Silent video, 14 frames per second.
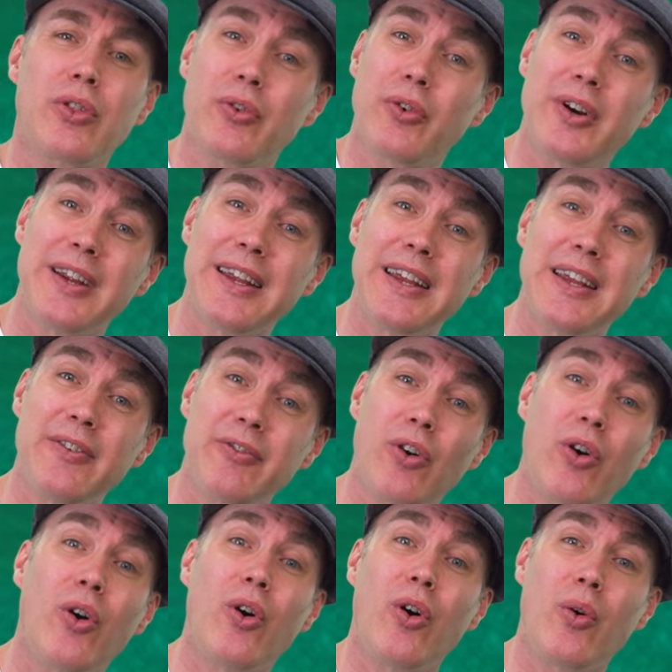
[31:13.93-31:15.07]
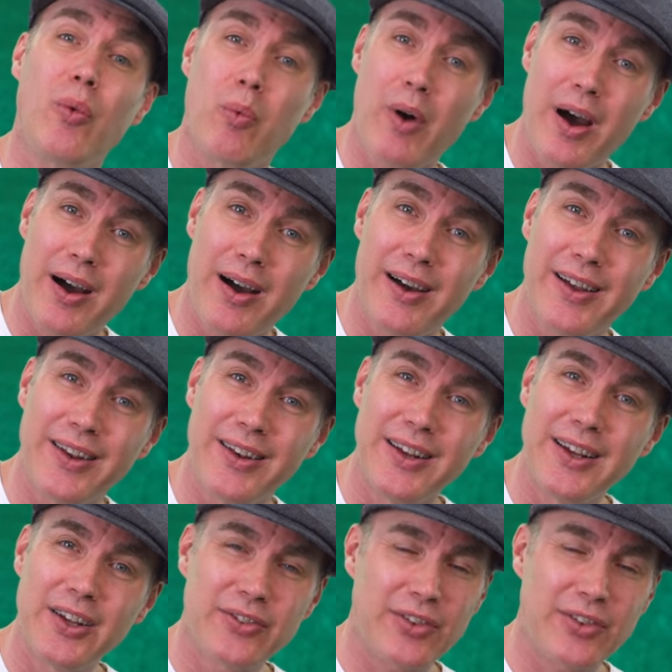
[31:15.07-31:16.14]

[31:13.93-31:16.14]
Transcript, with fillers: three, four, one,